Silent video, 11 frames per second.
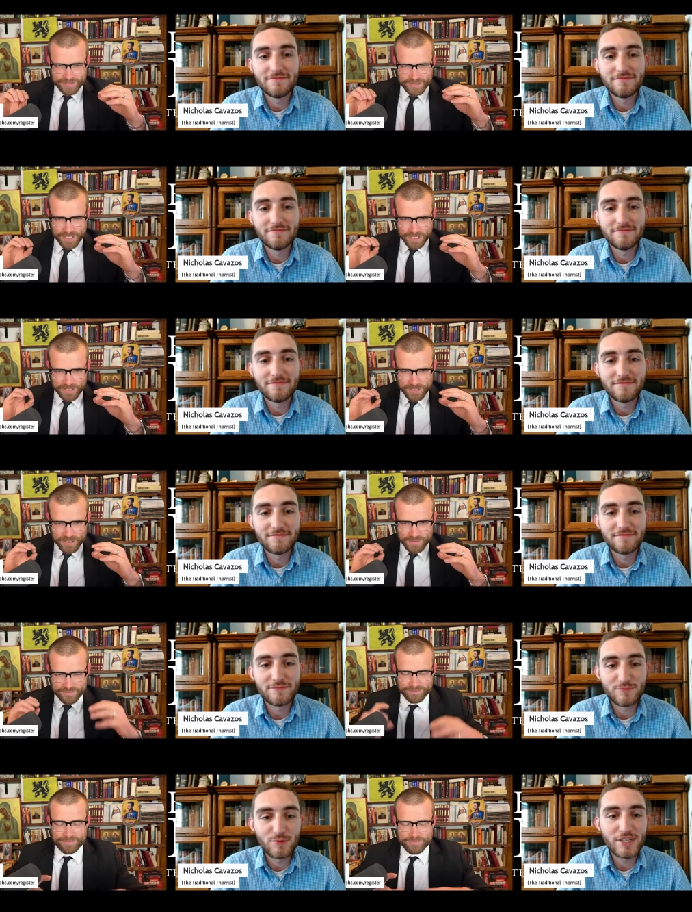Speaker 1: the the
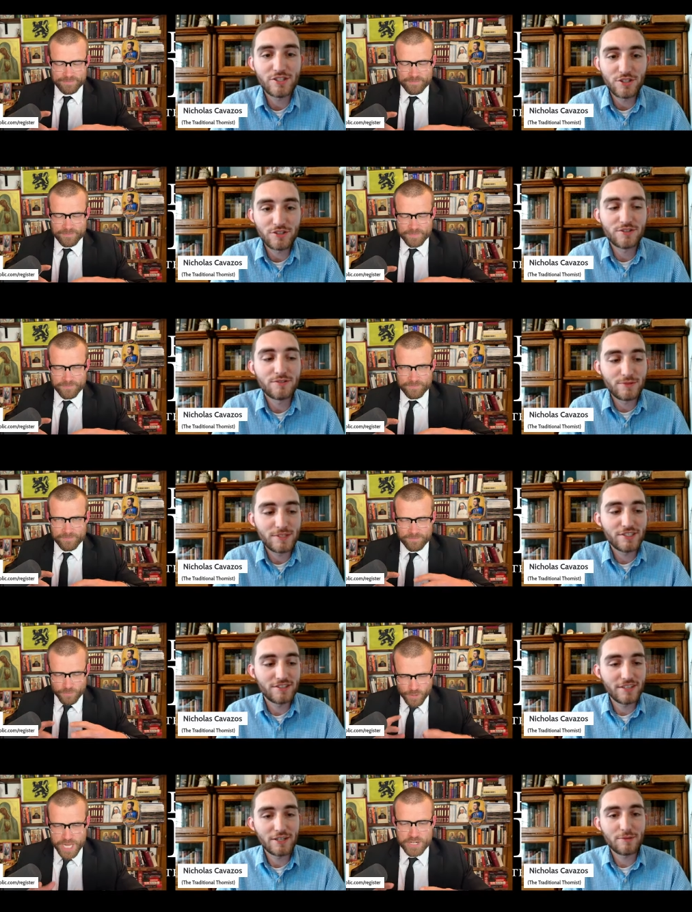regional regional
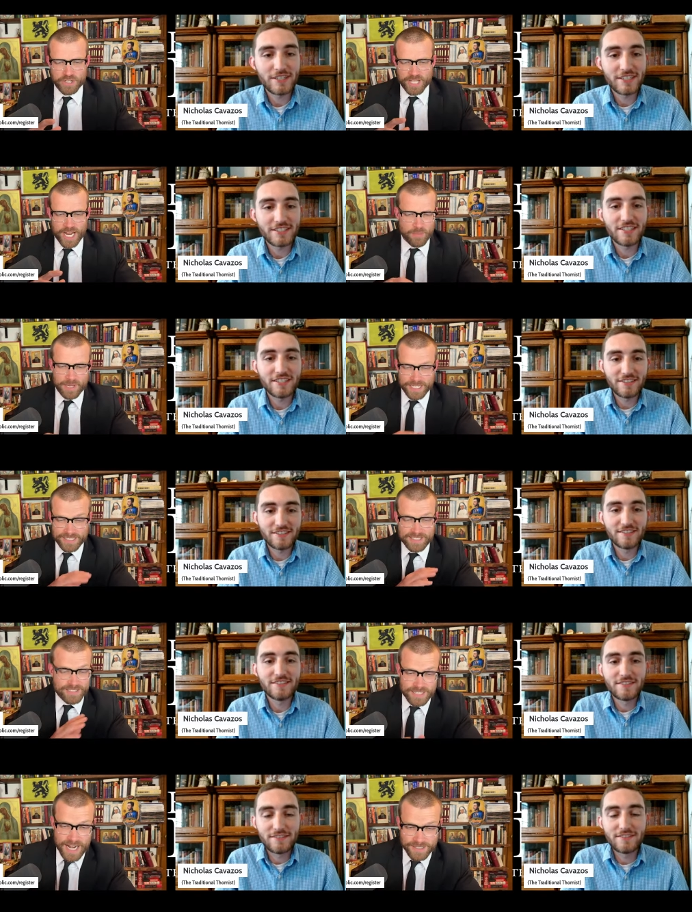regional Arabic. Arabic. This is
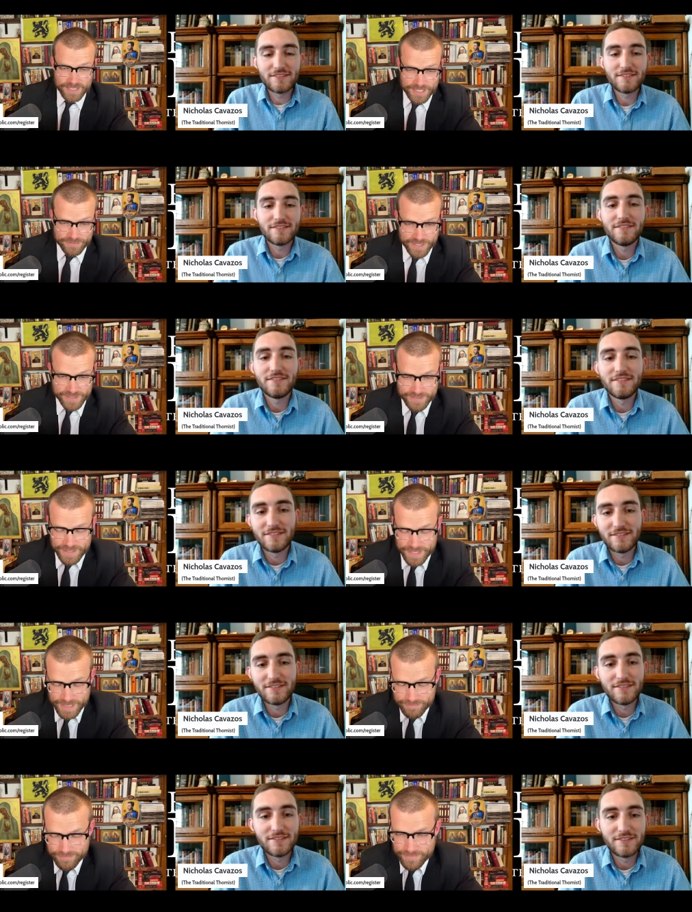entirely different.
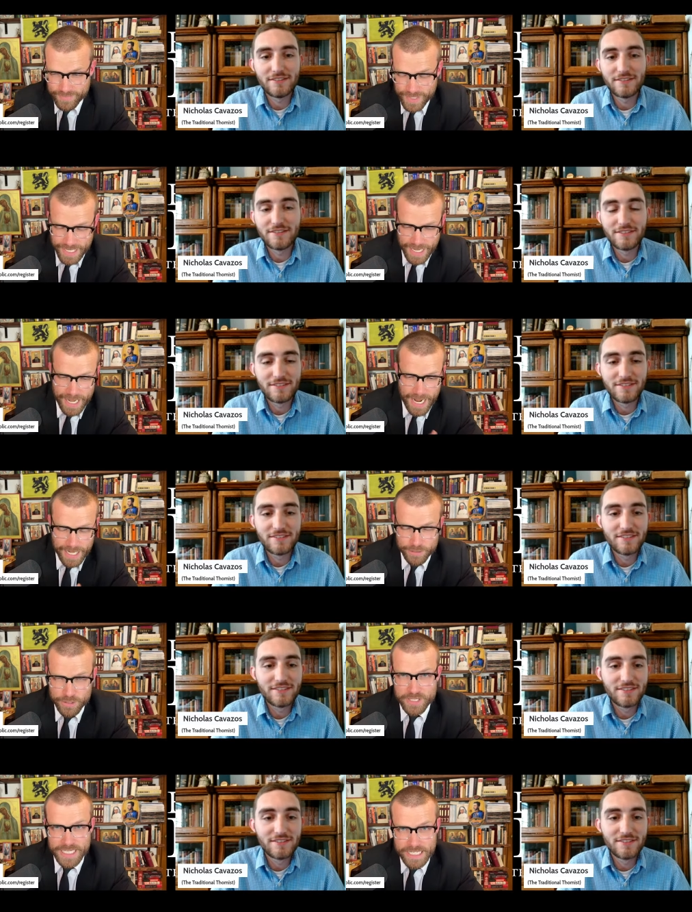Um, and I, I,
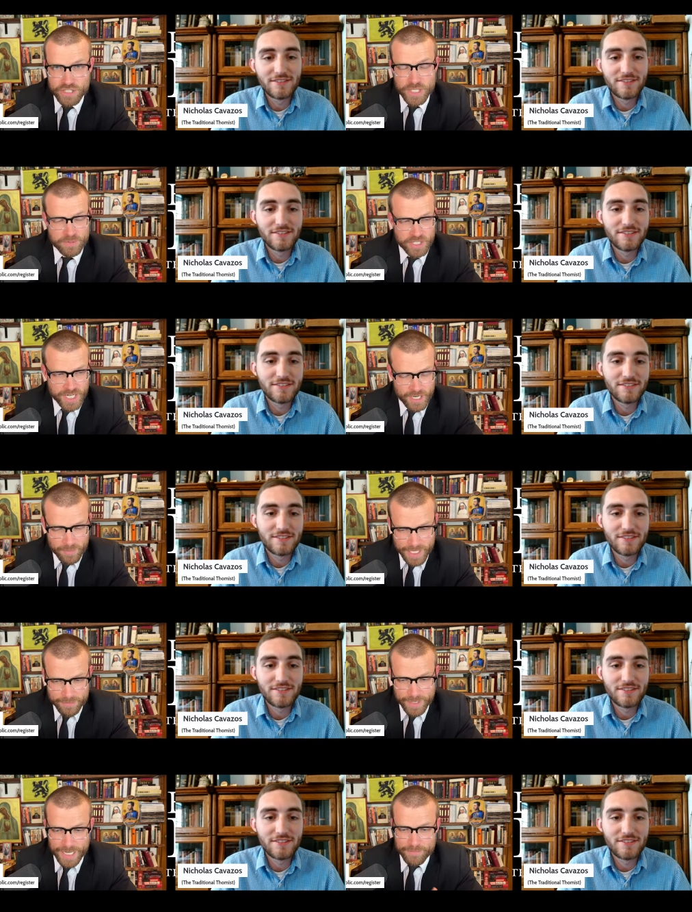learned Egyptian Arabic,
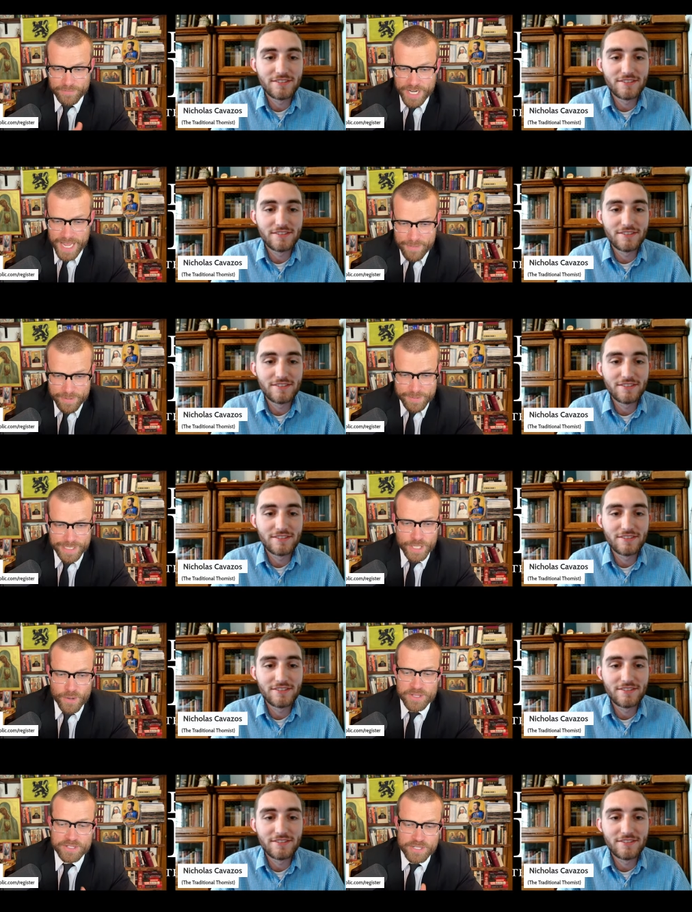but I'm very happy to be
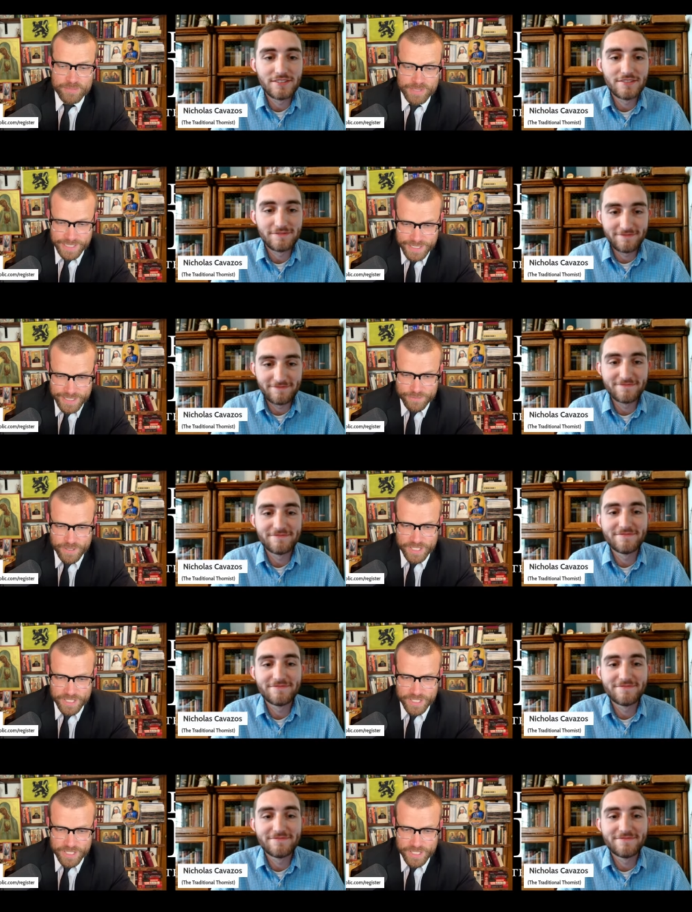going to the Middle East with